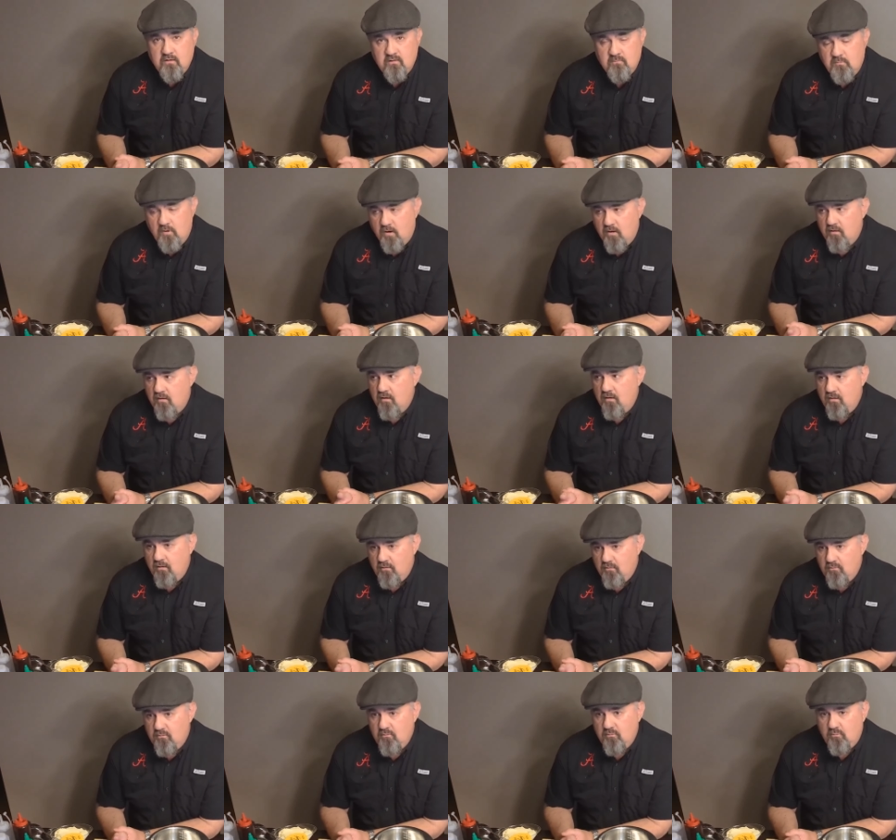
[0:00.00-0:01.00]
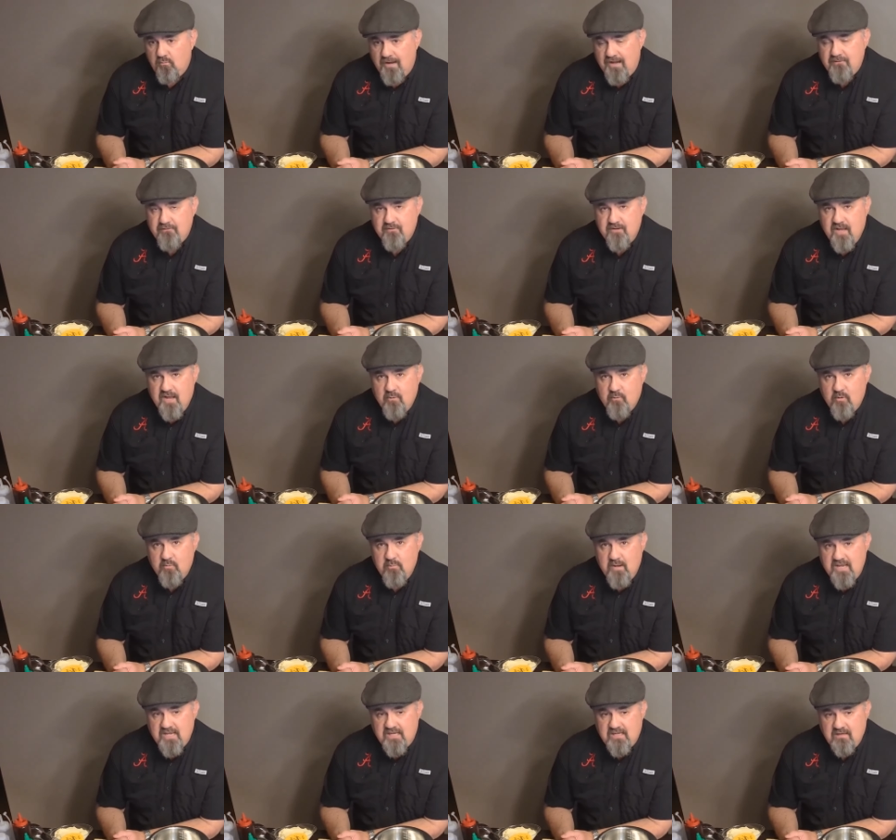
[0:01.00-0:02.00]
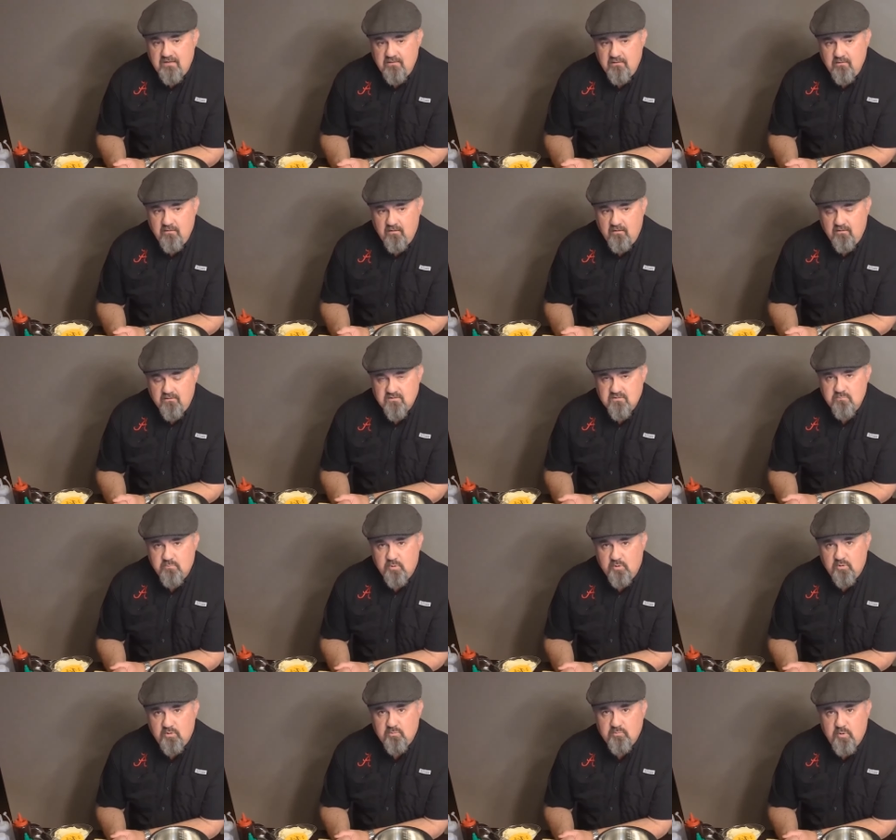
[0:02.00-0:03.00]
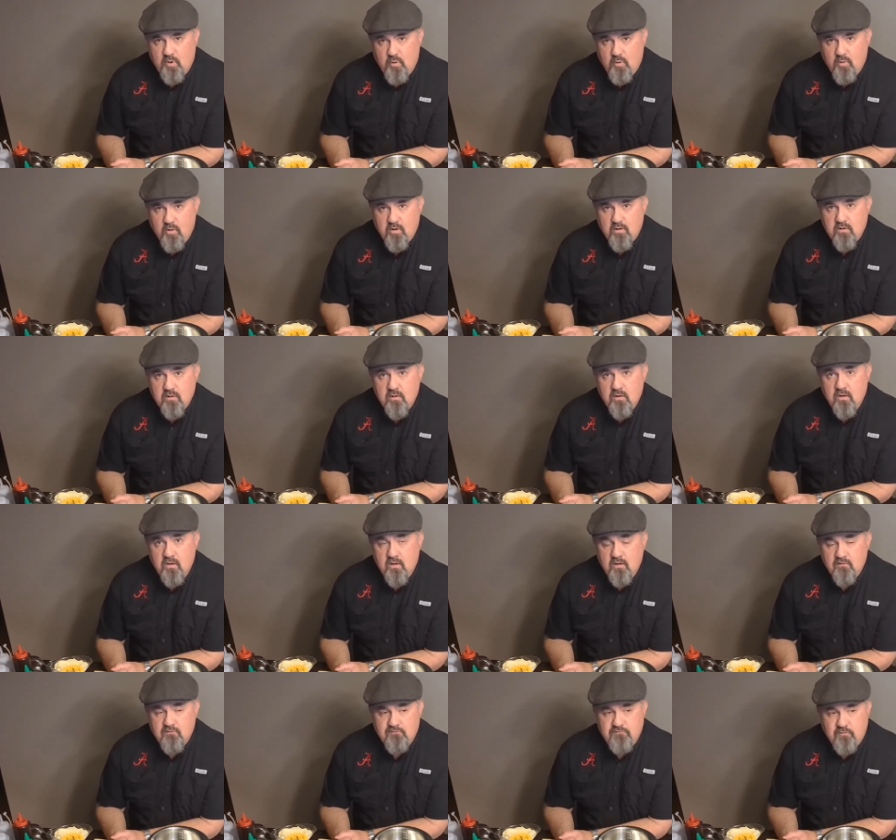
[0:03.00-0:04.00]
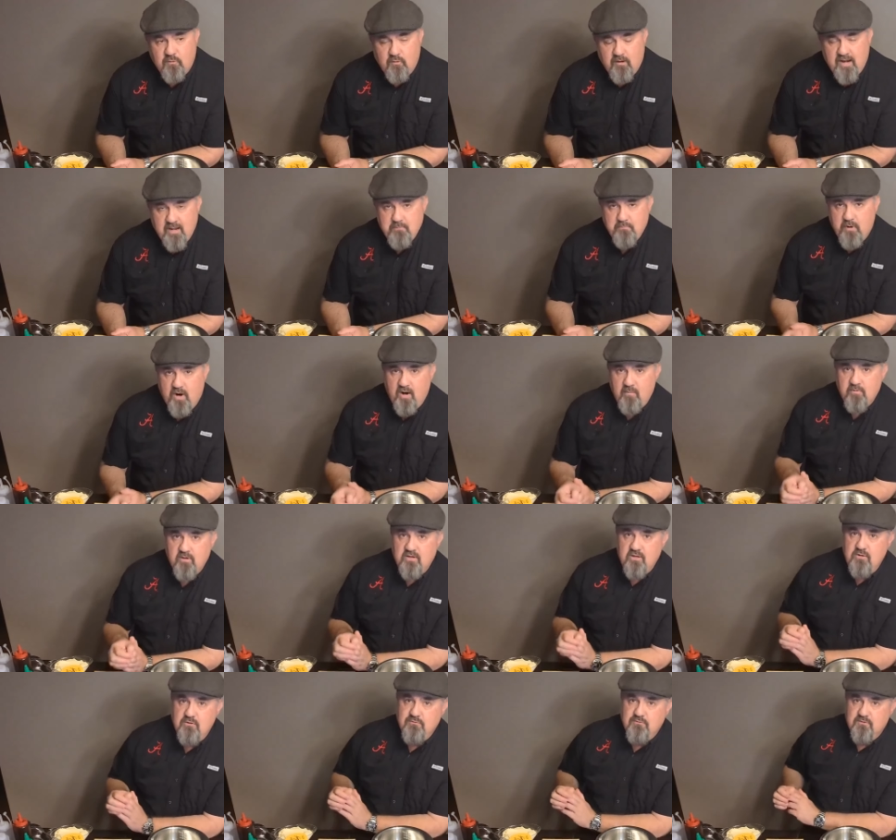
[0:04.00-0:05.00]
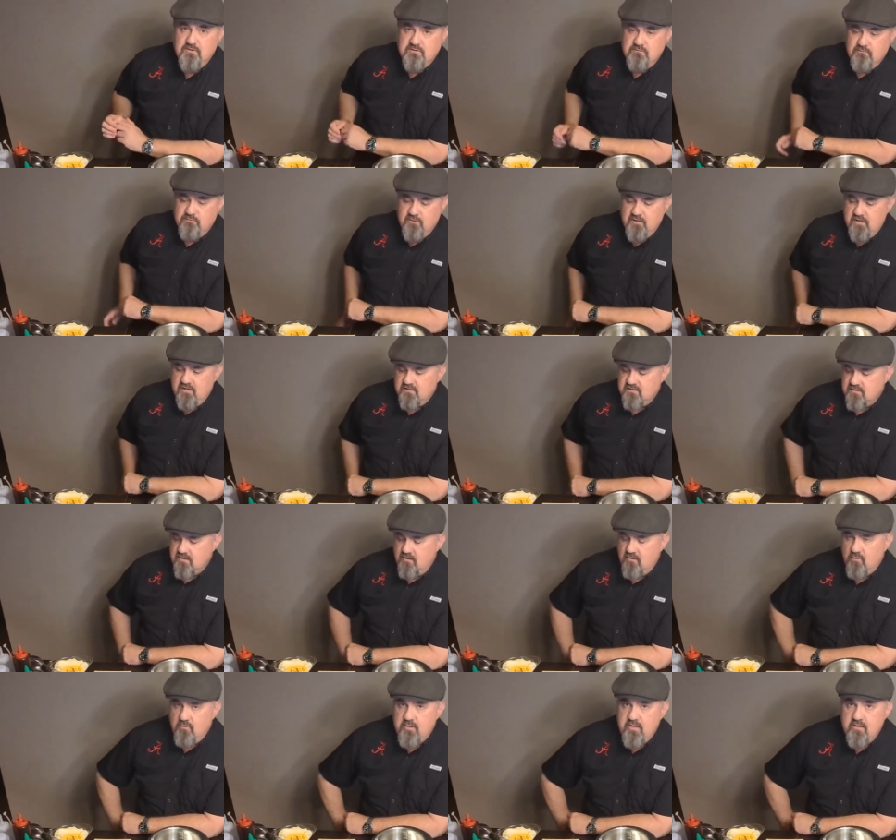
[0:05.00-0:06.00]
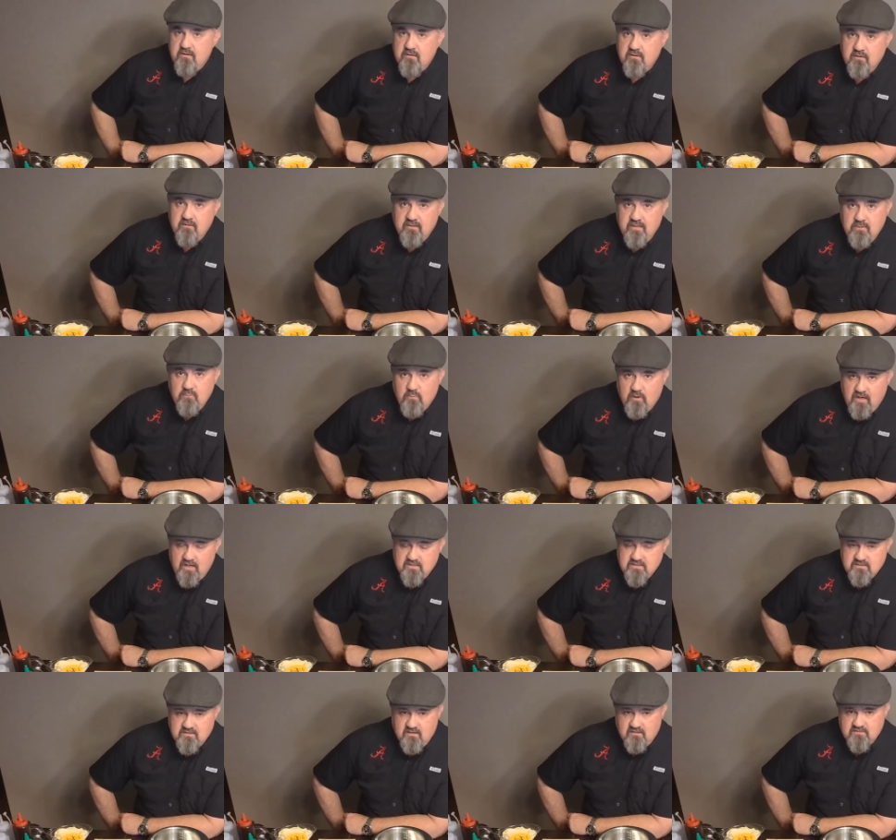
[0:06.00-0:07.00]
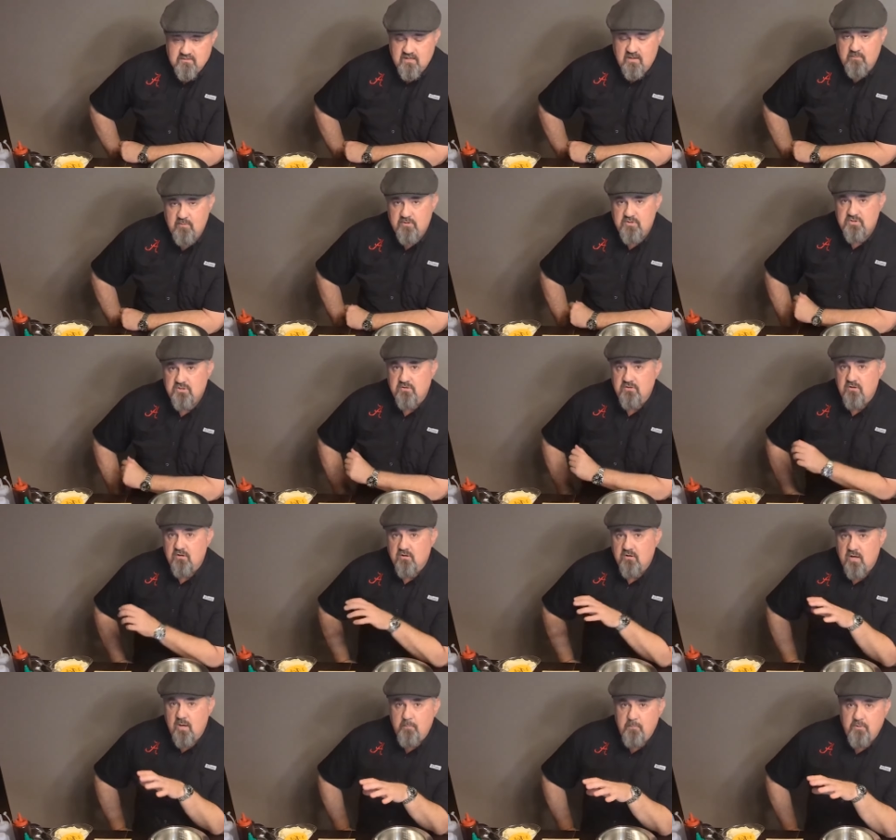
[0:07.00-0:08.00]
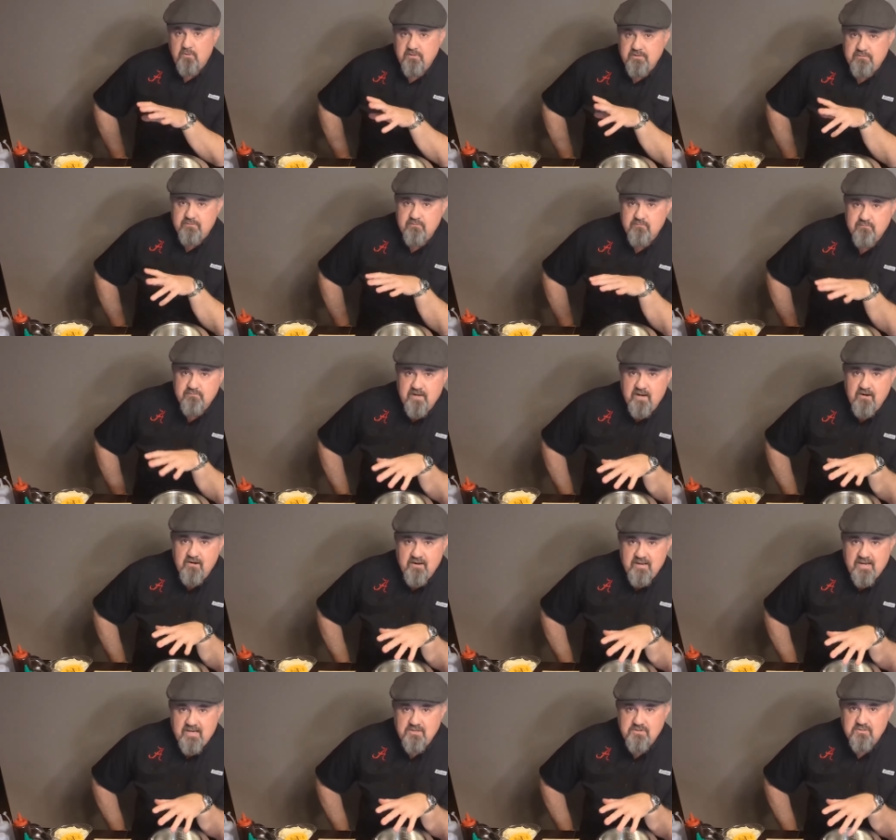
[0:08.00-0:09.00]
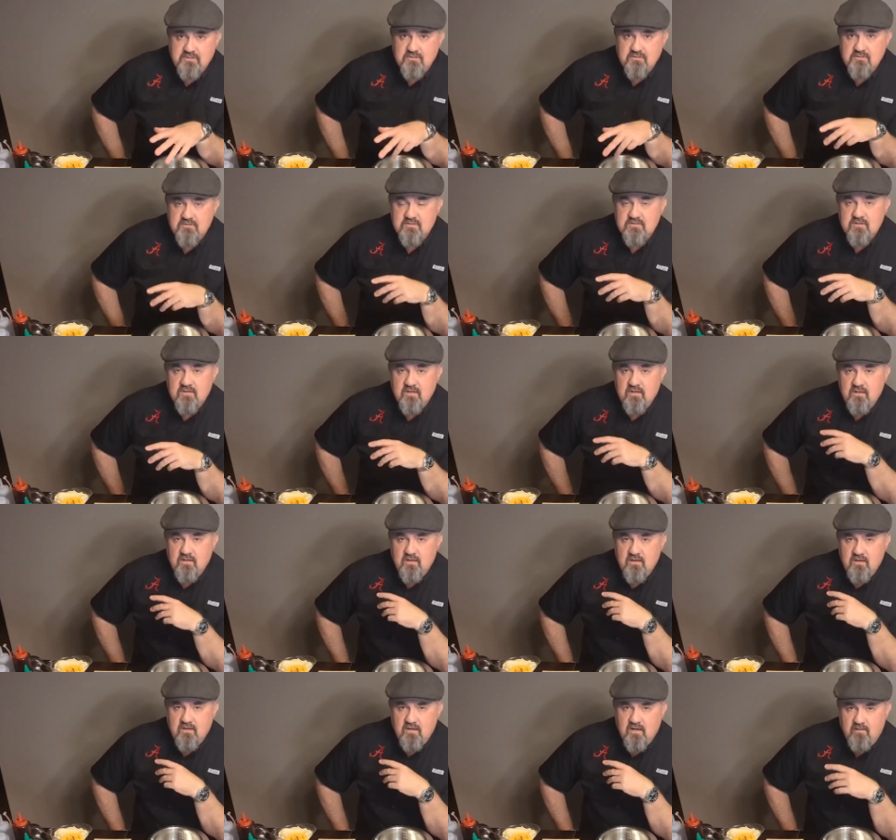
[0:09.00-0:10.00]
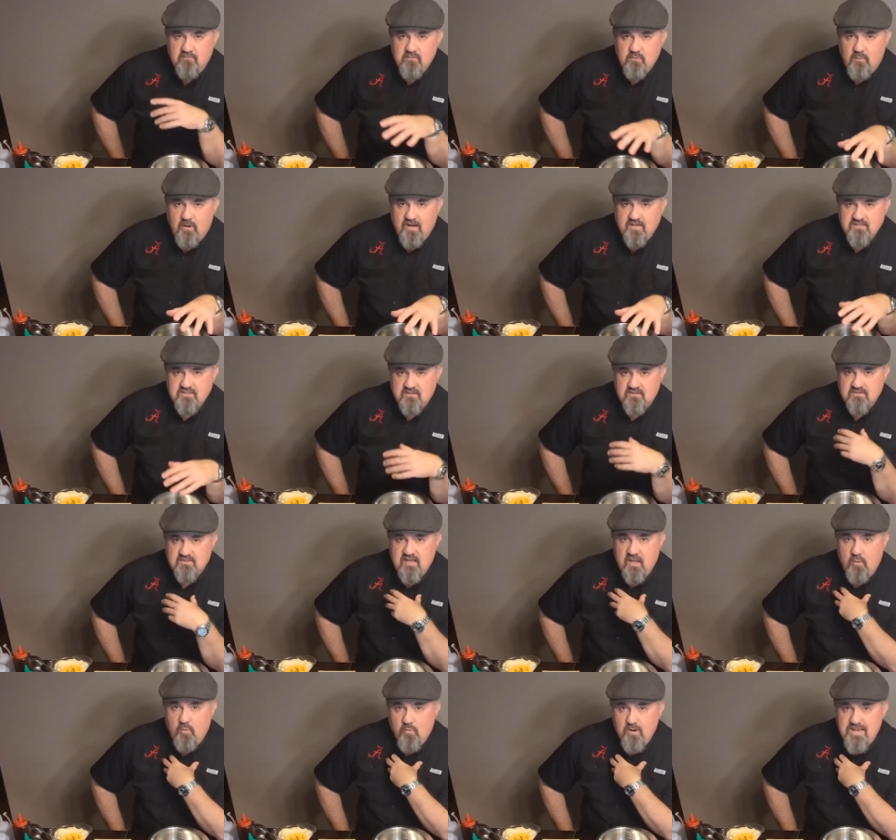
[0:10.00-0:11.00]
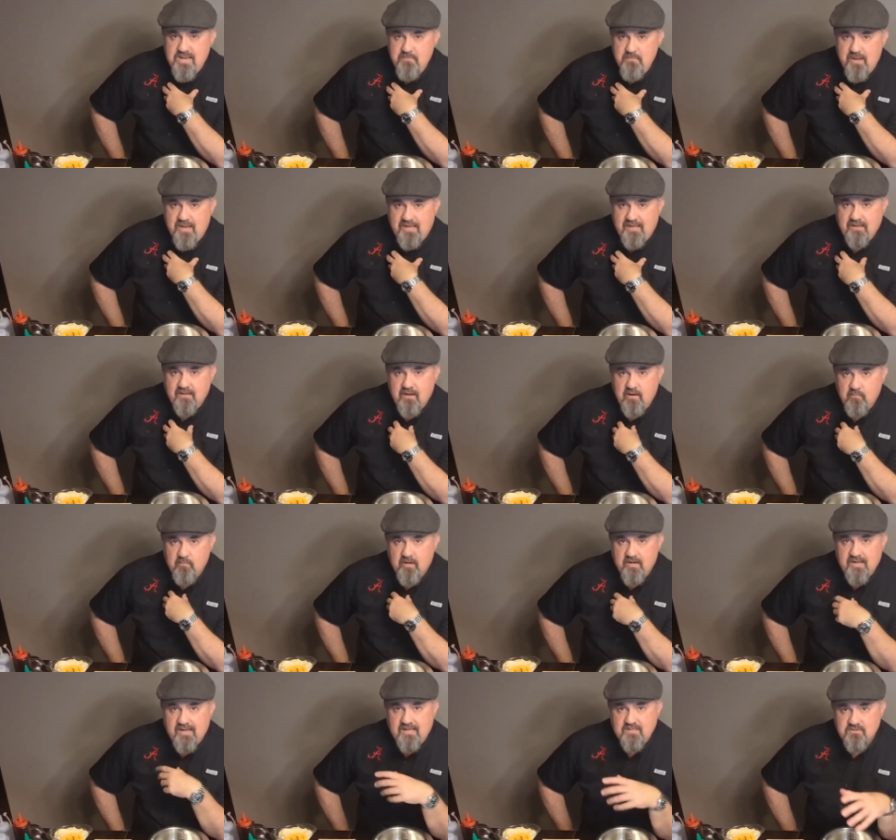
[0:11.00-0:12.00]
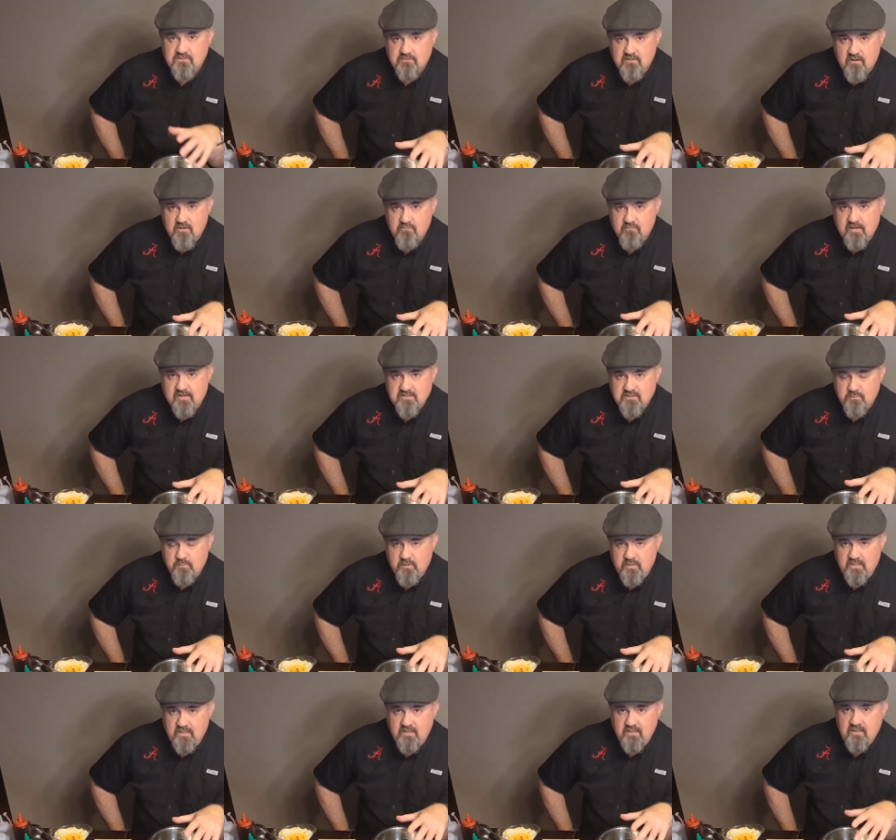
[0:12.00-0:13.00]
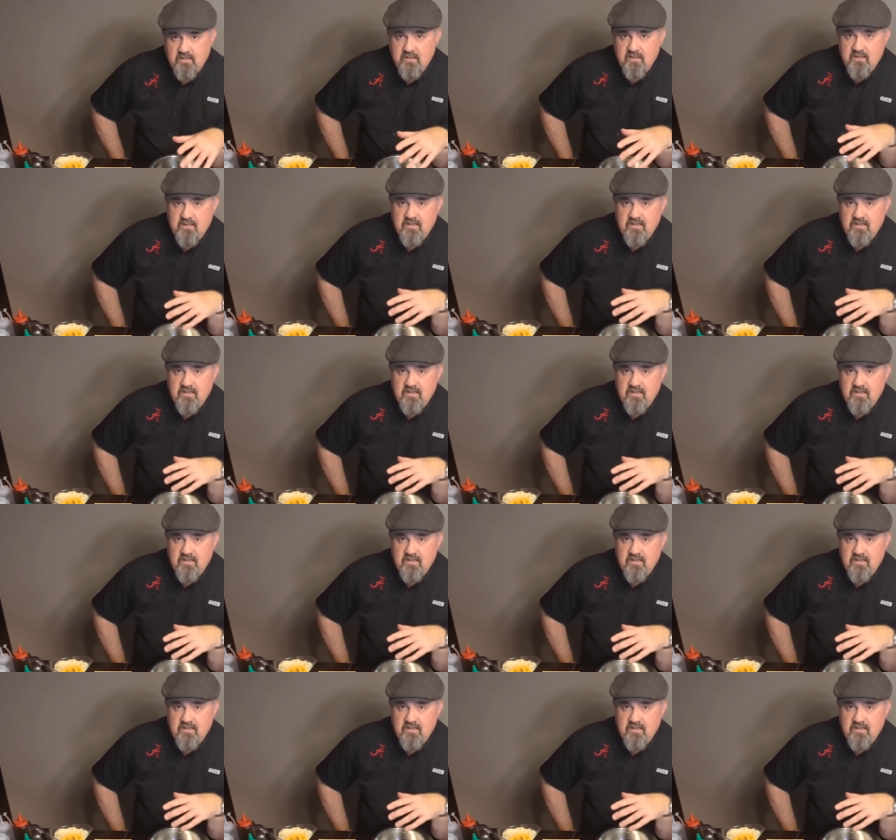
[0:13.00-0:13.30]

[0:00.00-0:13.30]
Tomorrow, wife and I were making some pulled pork for a barbecue for some friends. So we are gonna need white sauce. And I'm gonna show you a couple of different variations of the white sauce that we make. Everybody has their own recipe.